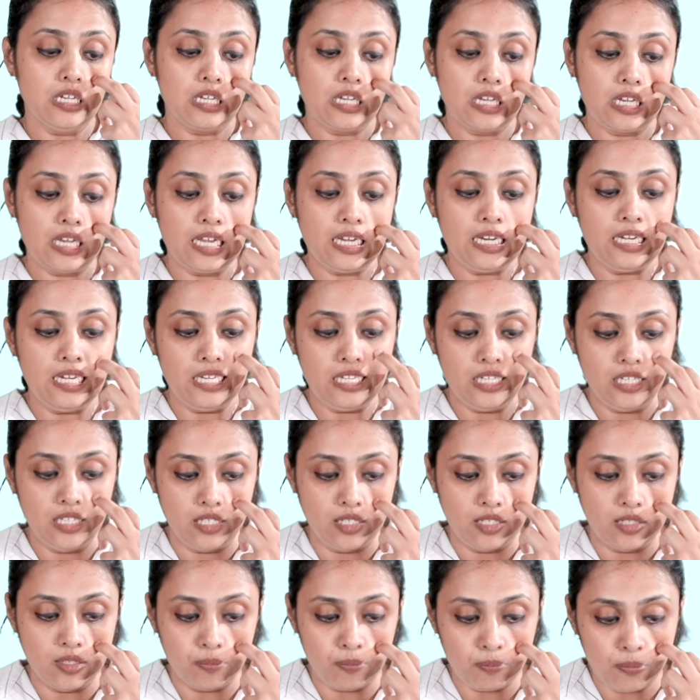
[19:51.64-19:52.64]

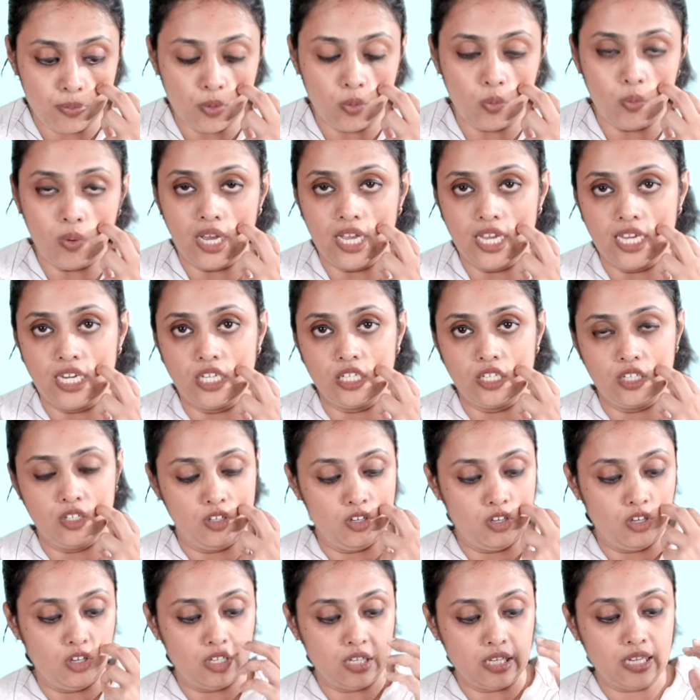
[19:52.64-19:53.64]
kindly provide
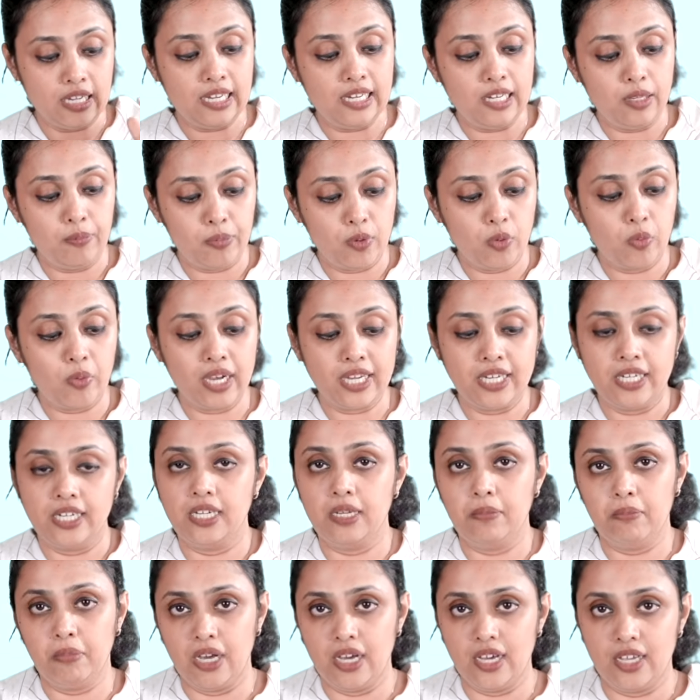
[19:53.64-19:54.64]
or kindly provide an
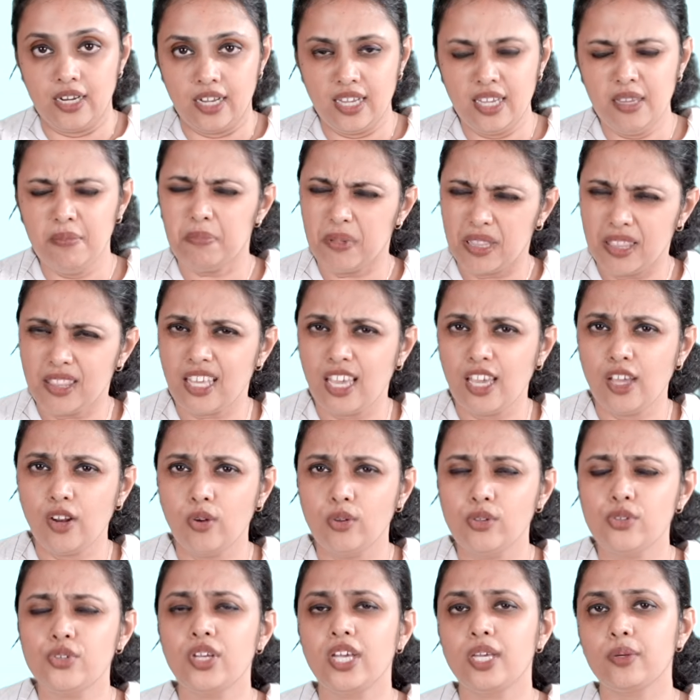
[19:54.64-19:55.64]
MRI. But there
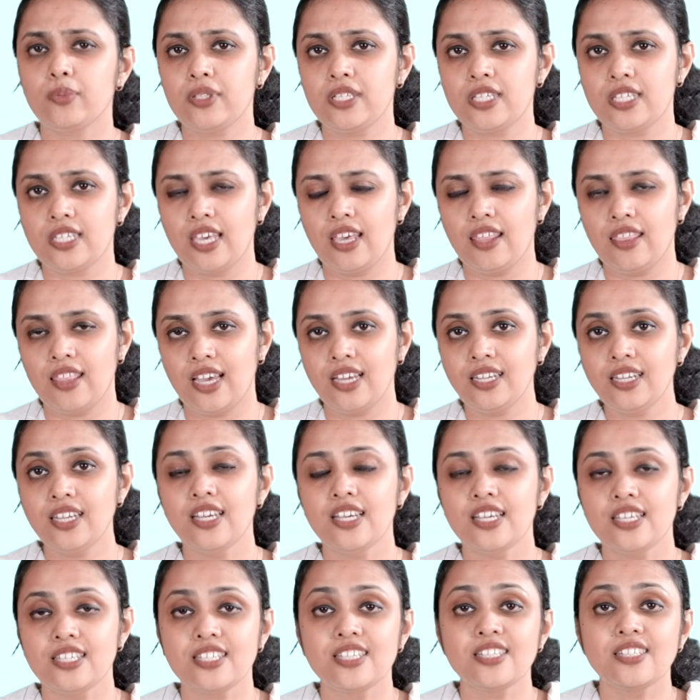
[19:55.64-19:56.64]
also I would say that
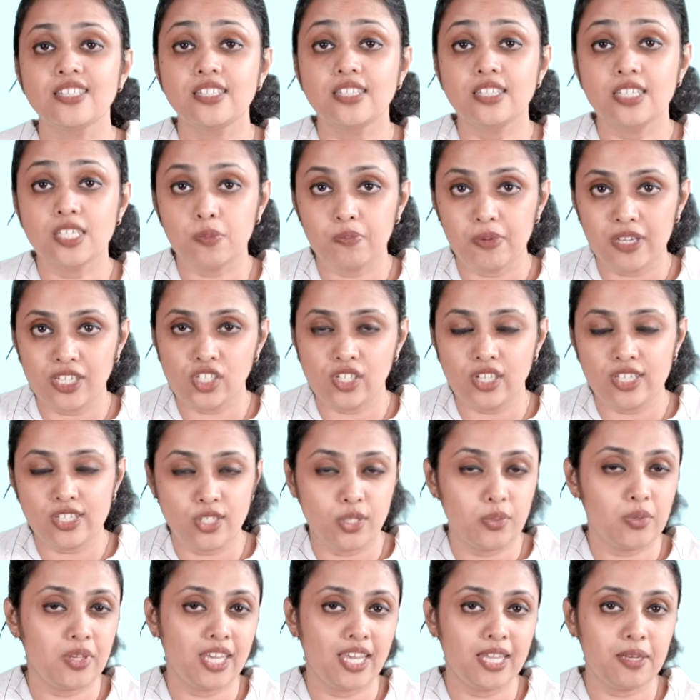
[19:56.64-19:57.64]
since it's a
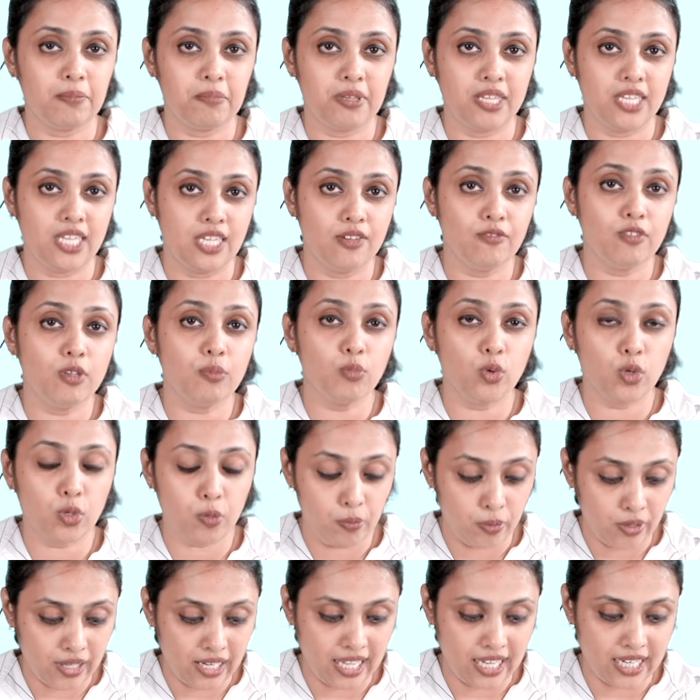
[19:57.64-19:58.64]
specialist, you can be even more
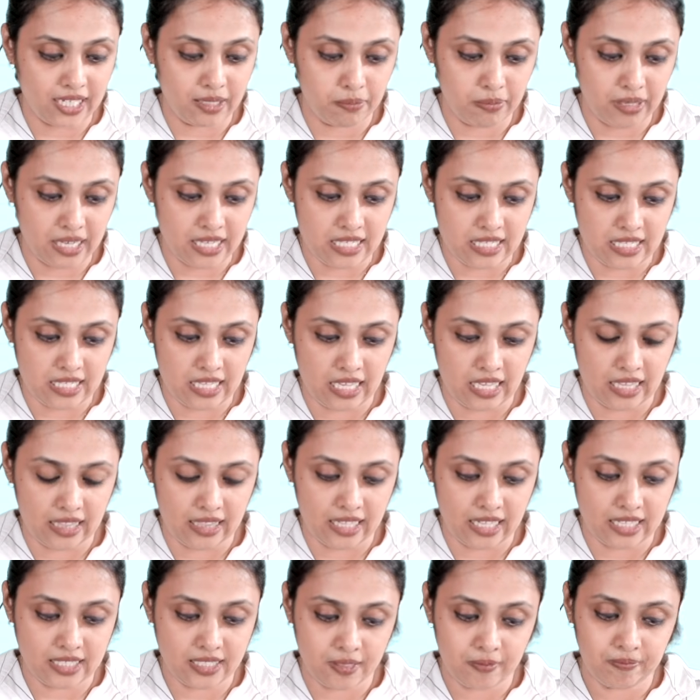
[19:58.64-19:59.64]
polite by saying
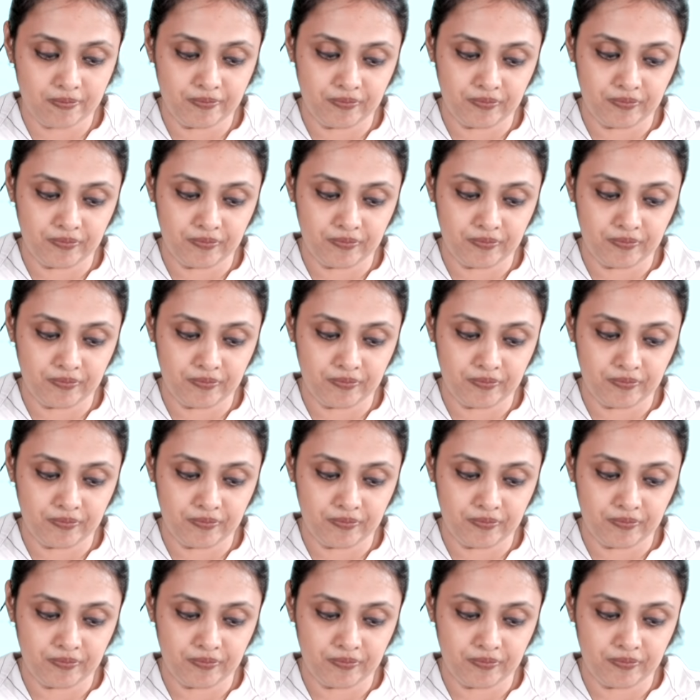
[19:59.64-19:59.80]
that